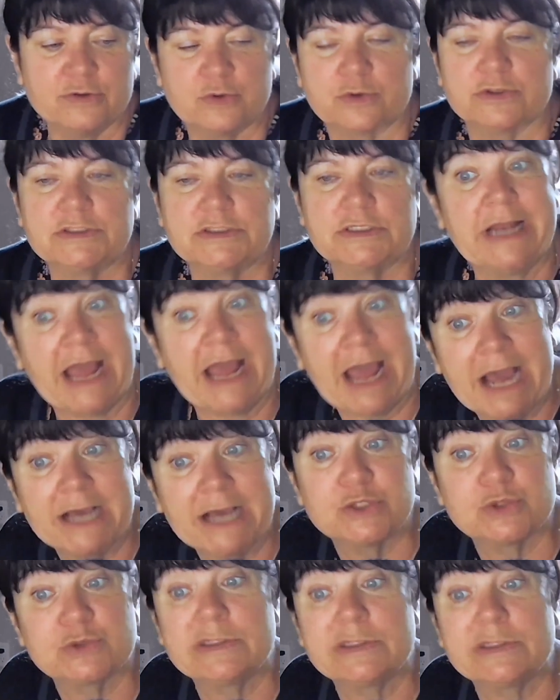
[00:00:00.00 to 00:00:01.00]
Torsten
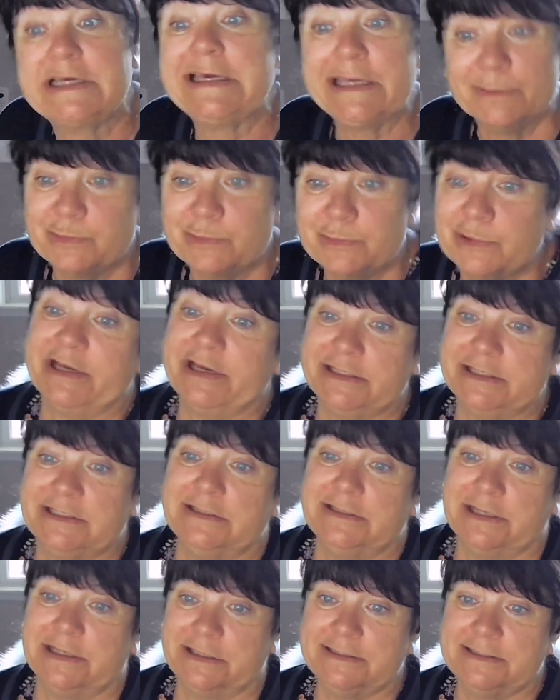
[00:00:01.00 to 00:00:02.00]
actually
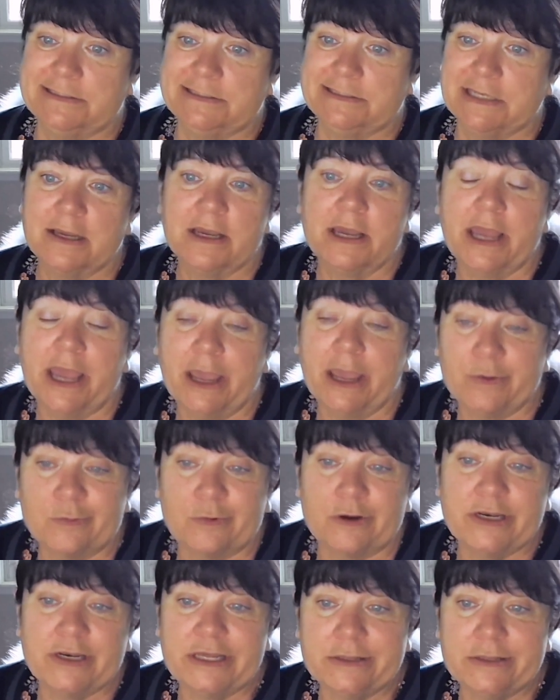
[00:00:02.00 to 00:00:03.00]
implemented this and
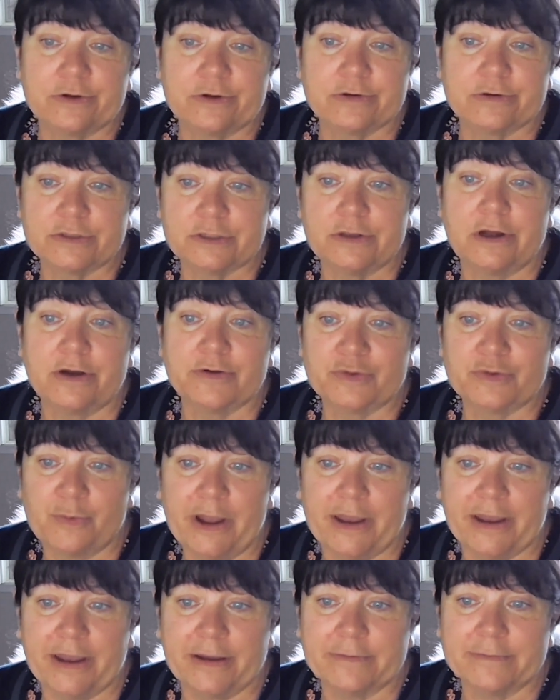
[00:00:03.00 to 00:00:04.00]
what he learned along the
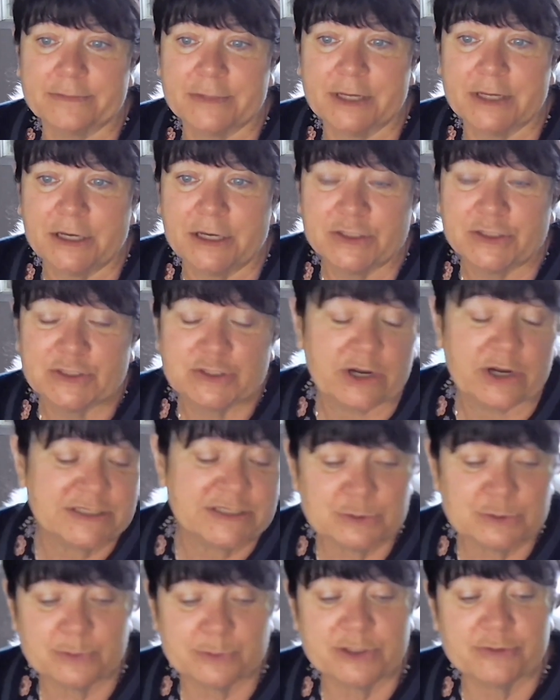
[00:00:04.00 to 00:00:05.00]
way. So I
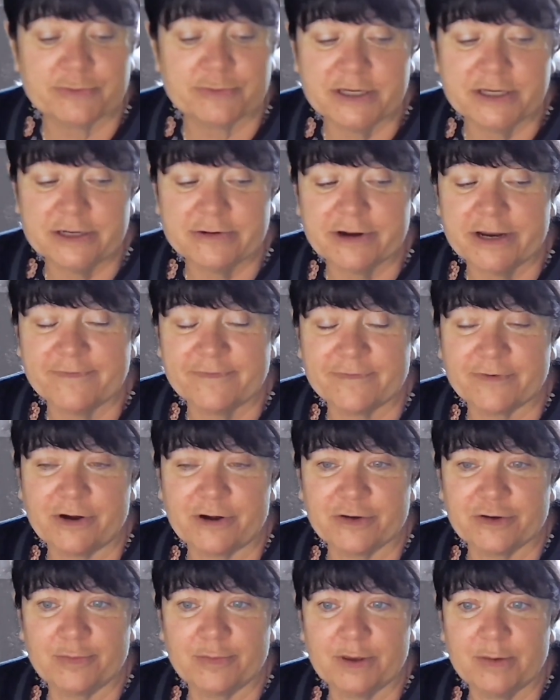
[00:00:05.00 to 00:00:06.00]
just want to reiterate for
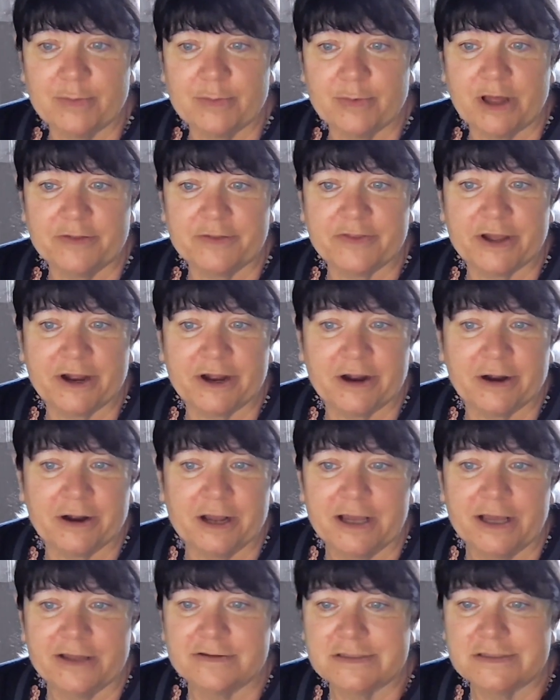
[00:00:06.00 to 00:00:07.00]
all you people out there,
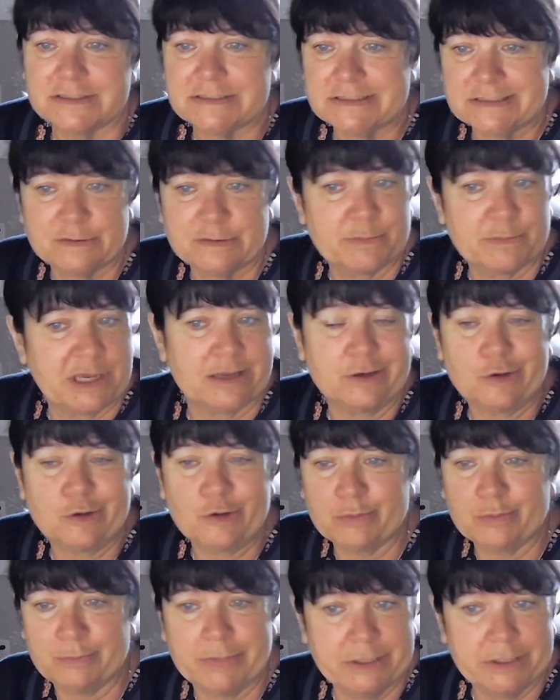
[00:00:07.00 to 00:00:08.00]
this is the man who
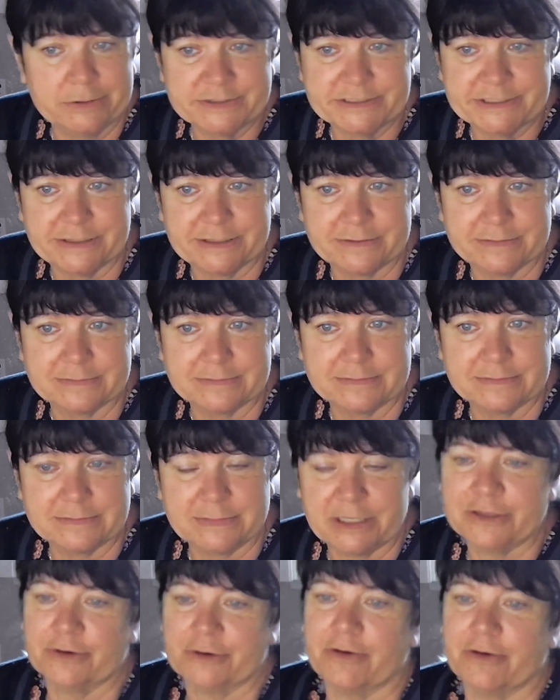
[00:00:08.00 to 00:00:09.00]
built it
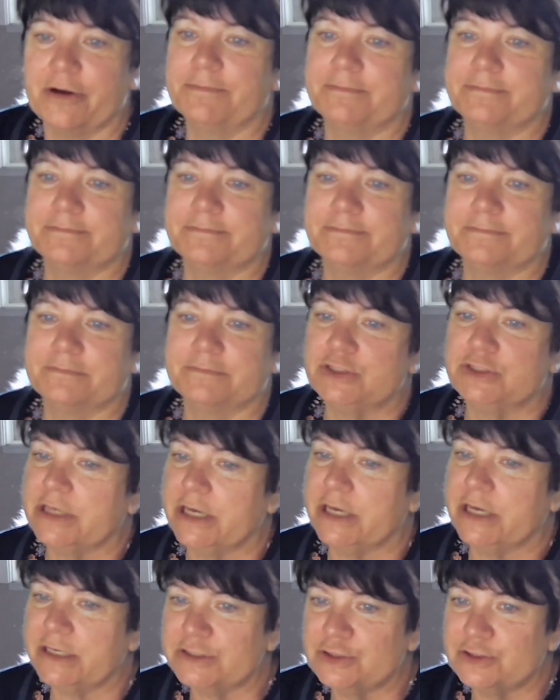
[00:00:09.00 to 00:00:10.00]
in Europe. So you
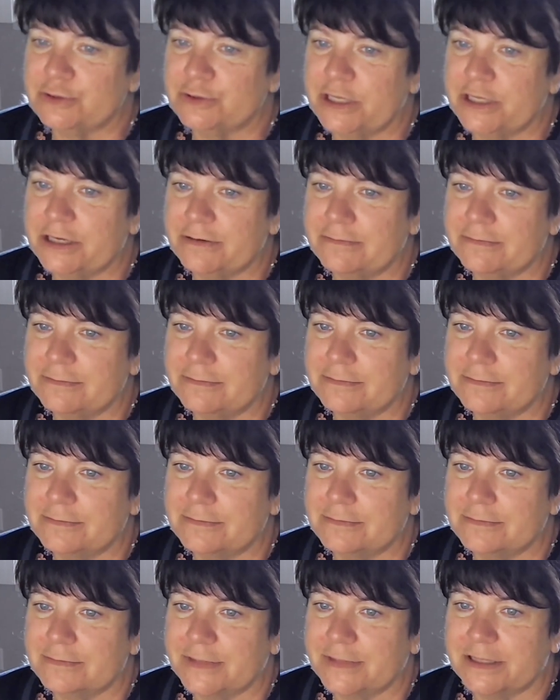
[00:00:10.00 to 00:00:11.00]
got to tune in
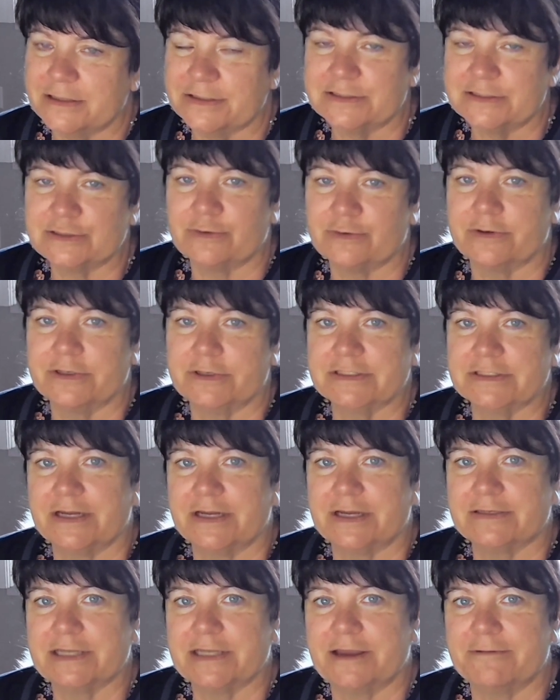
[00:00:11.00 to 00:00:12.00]
and listen to what he's got
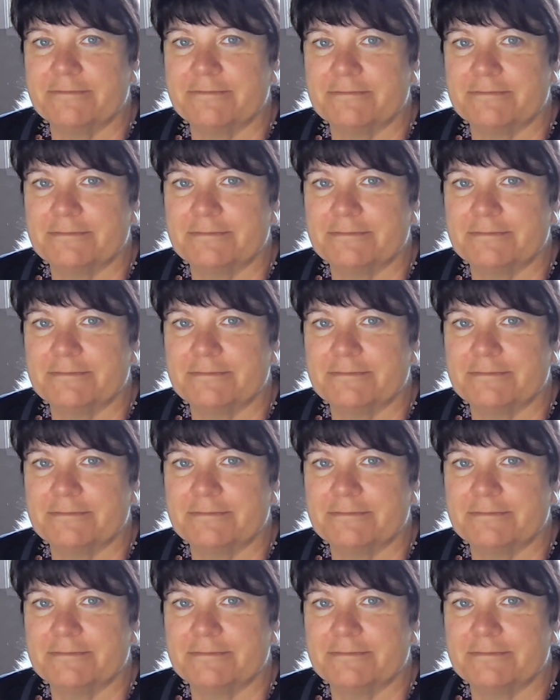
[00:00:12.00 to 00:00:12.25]
to say.